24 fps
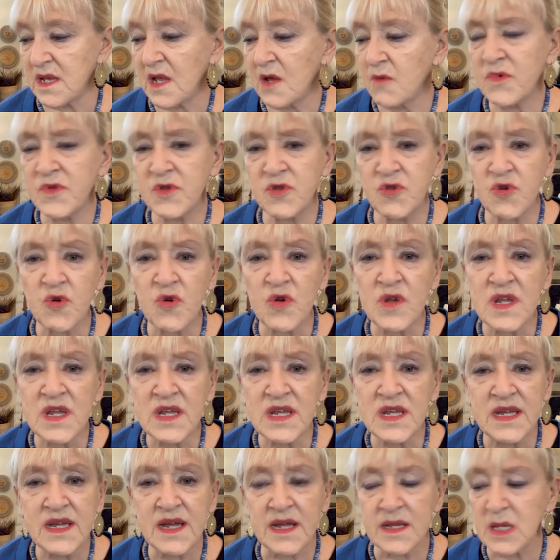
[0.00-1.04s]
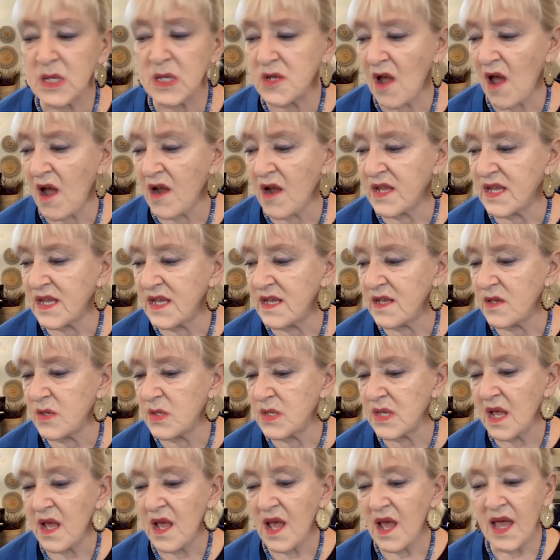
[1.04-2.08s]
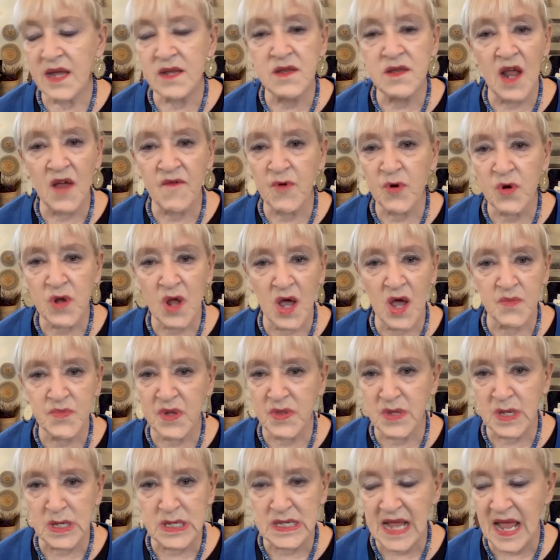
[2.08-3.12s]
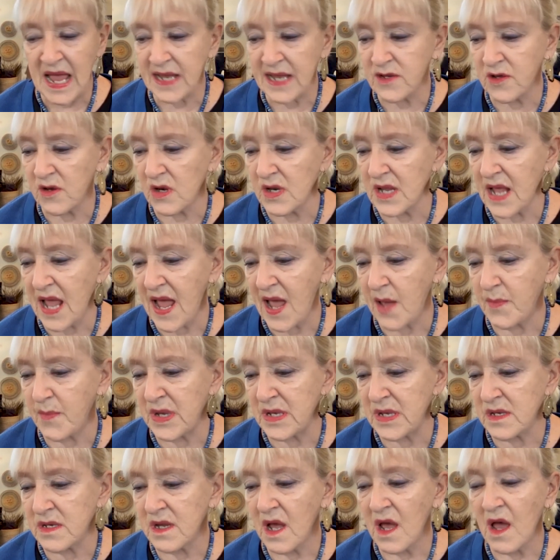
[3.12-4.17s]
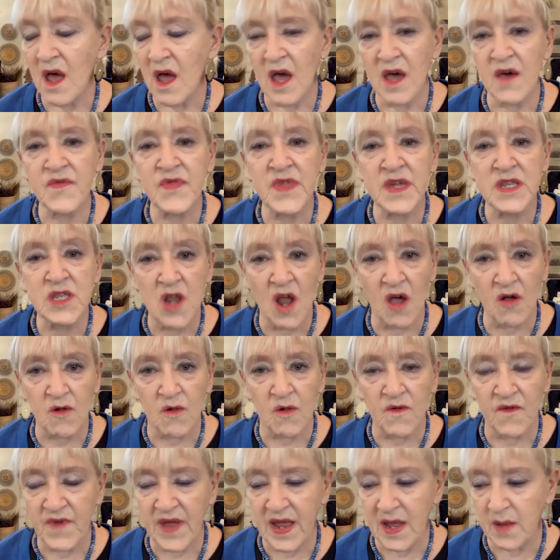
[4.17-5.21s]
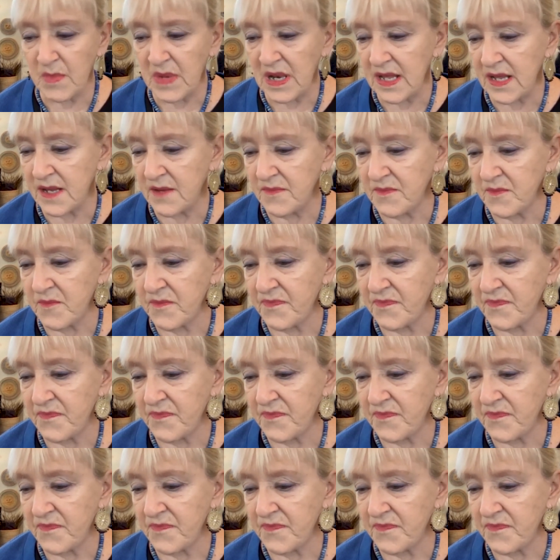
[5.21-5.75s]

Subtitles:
with a tree and stockings, had never come to the sad little cabin of the Knuckle family.